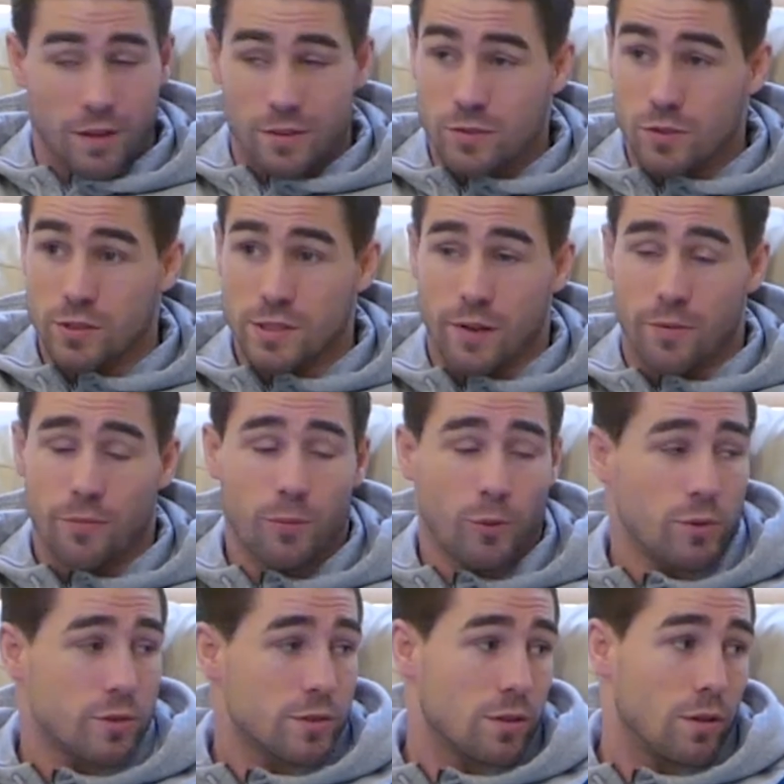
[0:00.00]
two
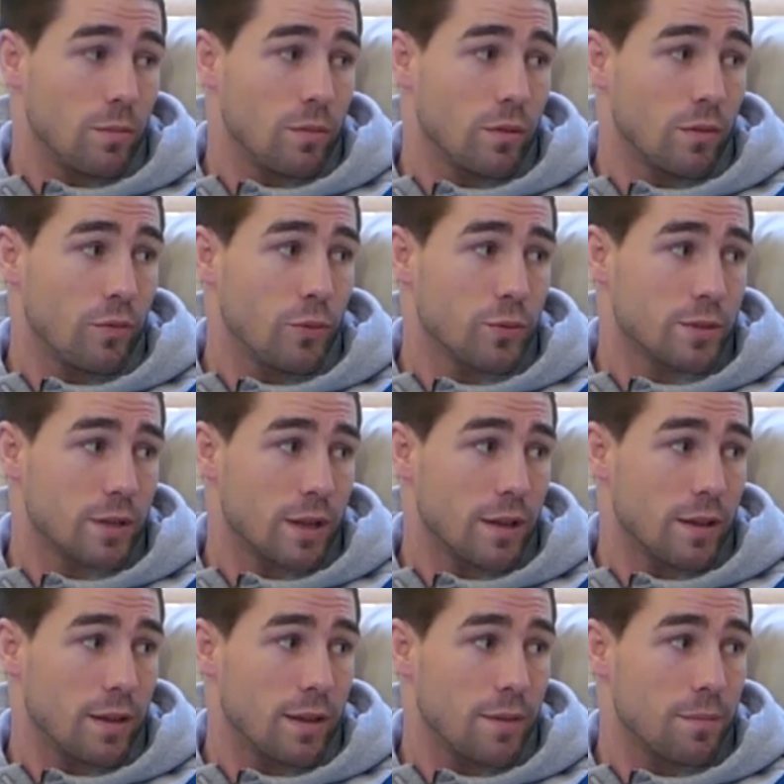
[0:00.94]
southpaws, so I'm looking forward to
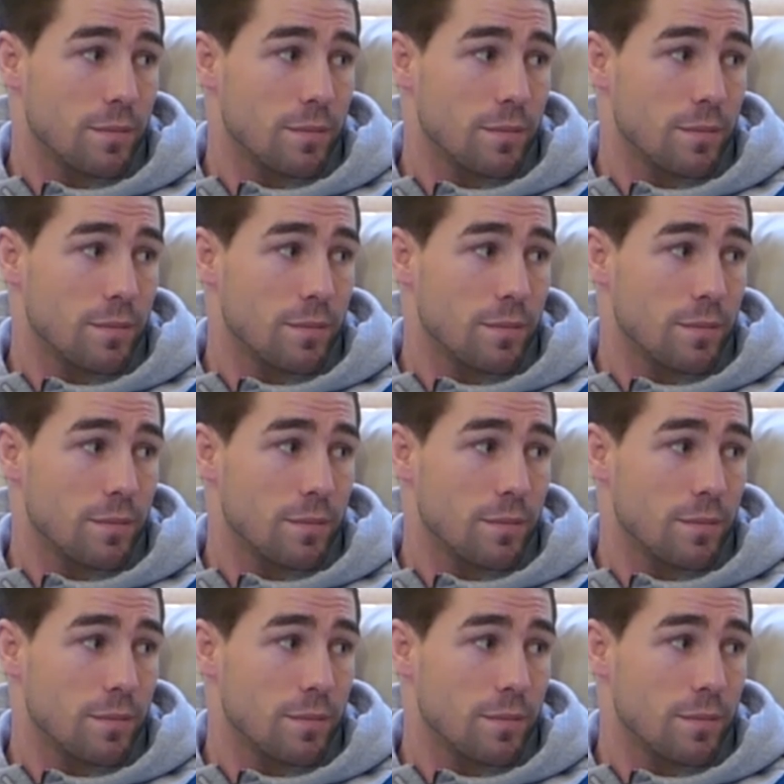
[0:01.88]
that, yeah.